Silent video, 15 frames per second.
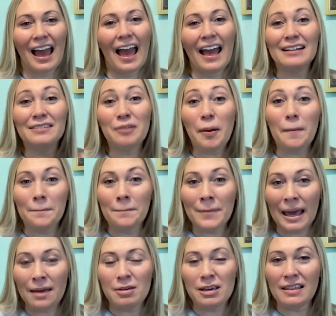And
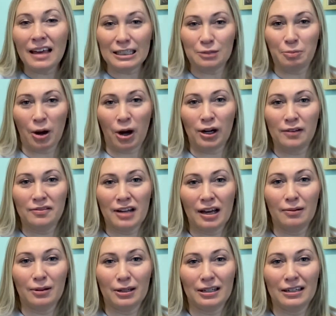maybe that's part of
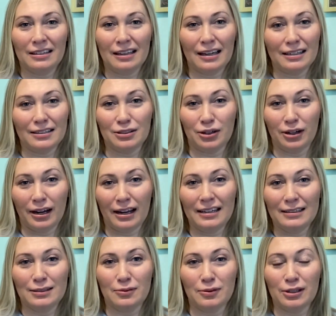networking that is great
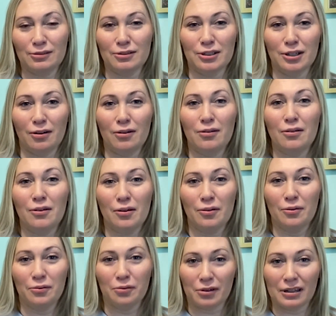is when you don't
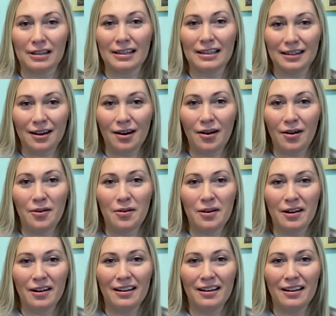really know,